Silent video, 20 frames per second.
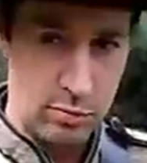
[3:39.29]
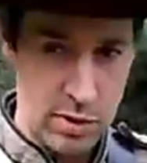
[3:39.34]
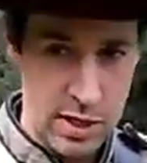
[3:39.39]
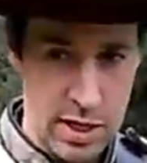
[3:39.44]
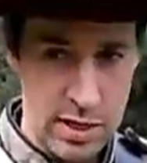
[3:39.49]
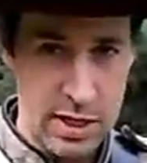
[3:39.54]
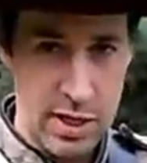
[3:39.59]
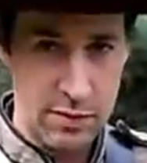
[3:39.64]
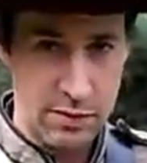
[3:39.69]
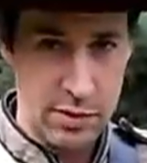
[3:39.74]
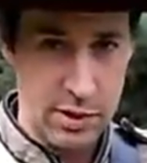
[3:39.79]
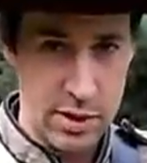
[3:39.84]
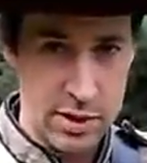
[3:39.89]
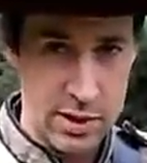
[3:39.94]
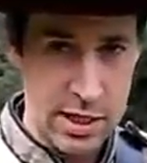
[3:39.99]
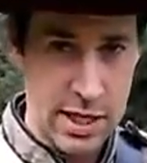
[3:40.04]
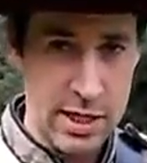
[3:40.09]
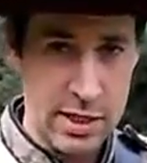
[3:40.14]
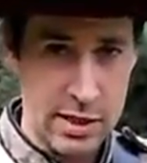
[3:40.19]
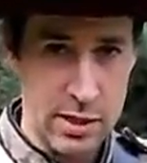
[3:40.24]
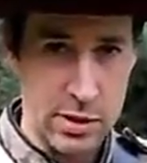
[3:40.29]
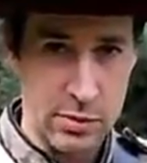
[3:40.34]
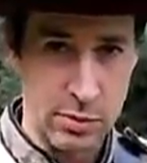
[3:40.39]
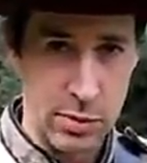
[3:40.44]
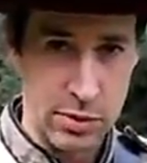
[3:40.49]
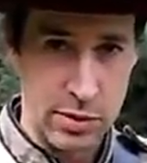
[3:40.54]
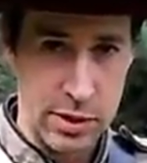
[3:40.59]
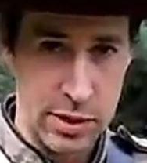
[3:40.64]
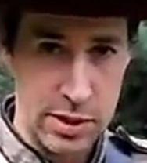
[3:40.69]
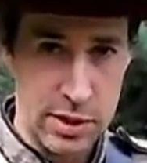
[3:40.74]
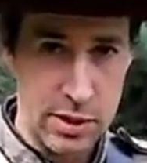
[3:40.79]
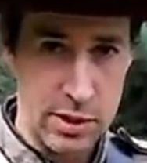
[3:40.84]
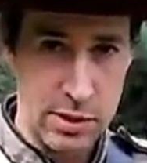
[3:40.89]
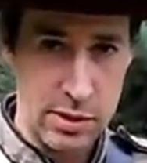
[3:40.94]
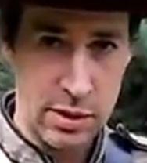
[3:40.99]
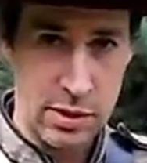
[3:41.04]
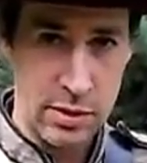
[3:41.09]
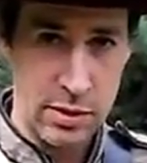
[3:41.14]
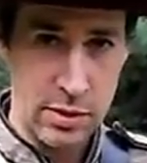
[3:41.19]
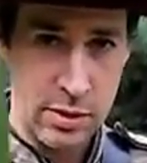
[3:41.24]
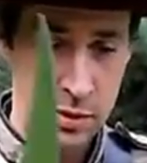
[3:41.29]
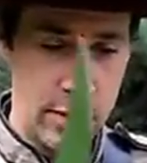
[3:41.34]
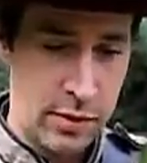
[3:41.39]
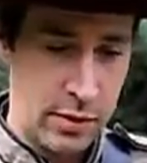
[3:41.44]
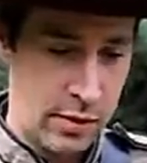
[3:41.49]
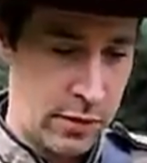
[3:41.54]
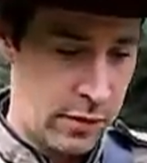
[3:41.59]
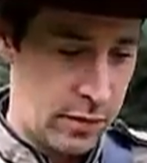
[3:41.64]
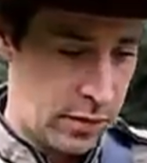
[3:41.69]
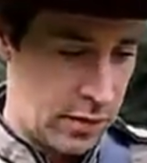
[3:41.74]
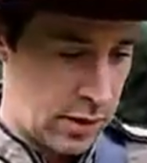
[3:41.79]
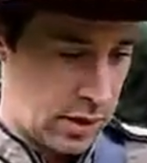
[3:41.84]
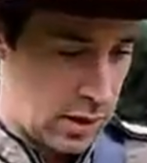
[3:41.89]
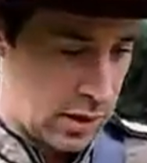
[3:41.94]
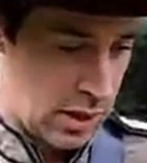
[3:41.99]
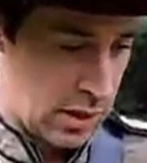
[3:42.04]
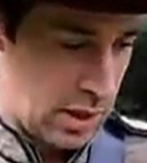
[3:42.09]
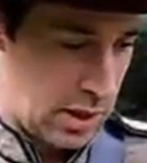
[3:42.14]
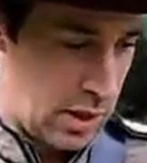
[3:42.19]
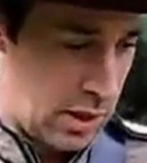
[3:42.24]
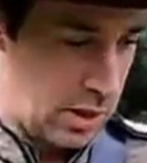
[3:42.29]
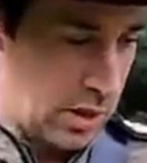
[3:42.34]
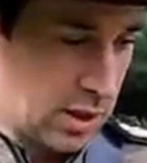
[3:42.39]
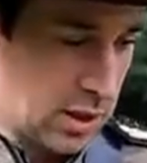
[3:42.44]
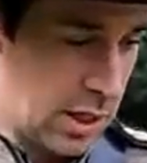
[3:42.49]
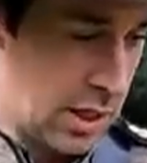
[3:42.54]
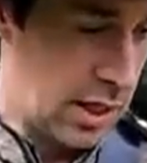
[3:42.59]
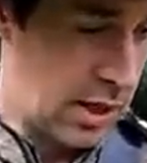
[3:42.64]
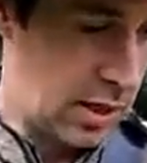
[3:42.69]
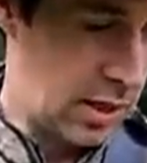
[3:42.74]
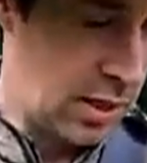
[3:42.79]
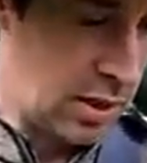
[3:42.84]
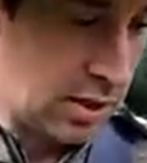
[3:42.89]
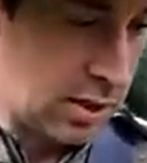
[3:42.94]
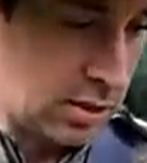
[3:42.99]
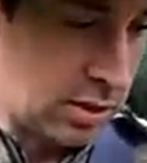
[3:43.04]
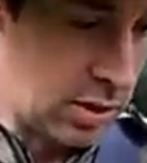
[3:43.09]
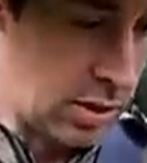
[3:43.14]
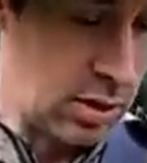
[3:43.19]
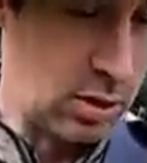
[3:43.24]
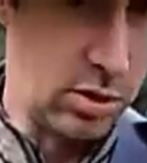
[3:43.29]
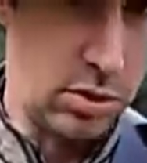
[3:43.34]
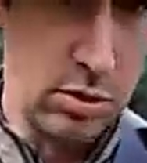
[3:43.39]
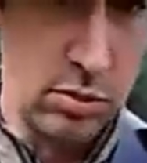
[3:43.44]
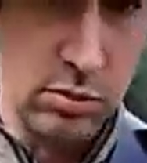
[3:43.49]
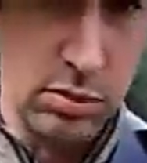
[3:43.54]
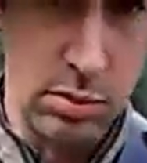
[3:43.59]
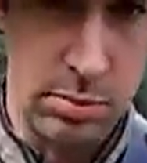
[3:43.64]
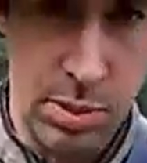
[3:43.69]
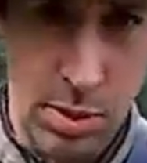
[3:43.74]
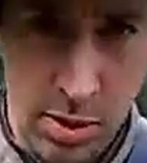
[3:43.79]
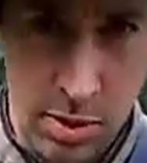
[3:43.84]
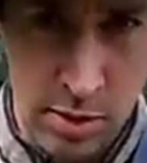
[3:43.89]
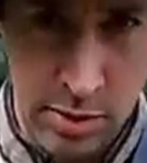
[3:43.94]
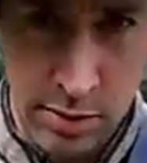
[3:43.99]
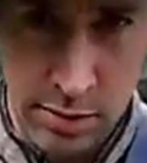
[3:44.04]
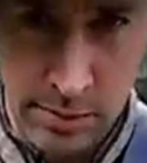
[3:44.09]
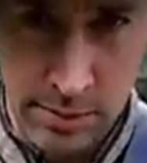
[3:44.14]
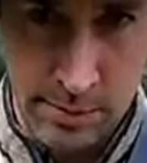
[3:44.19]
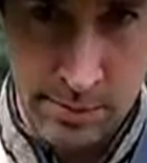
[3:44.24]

ran after the Yankees with these. And the Yankees uh, soon departed.